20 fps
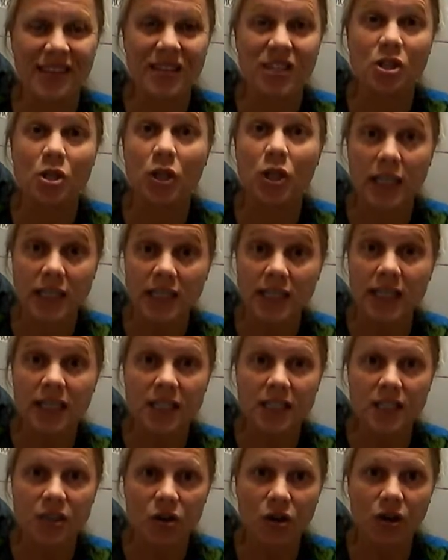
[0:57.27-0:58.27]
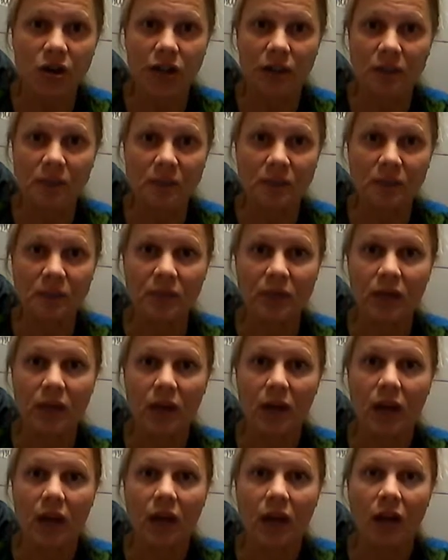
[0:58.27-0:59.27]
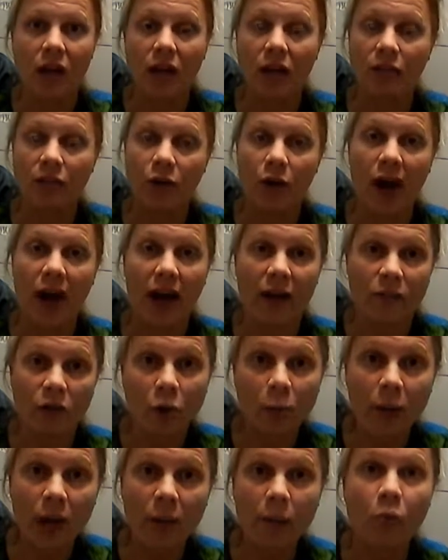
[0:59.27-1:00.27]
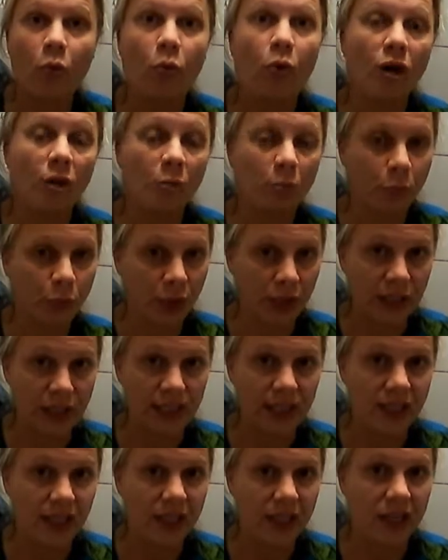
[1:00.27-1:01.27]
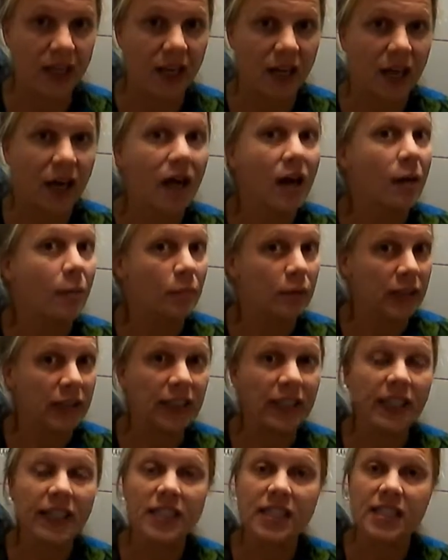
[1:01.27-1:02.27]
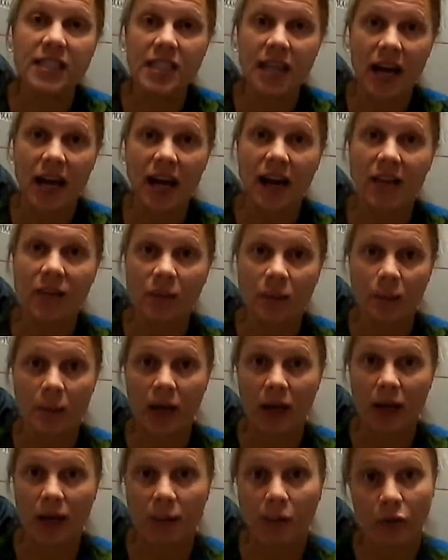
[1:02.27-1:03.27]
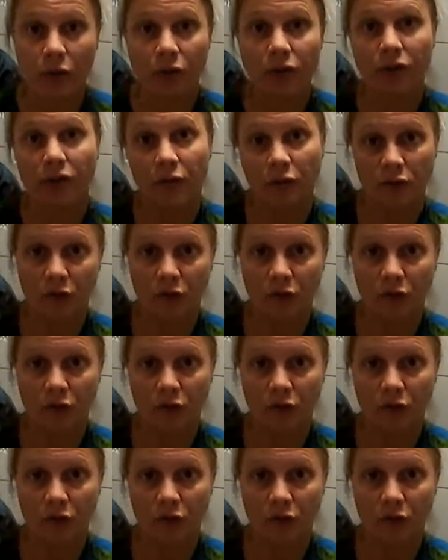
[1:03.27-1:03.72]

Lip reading: So let's get started. If you have your paperwork printed, please have the papers in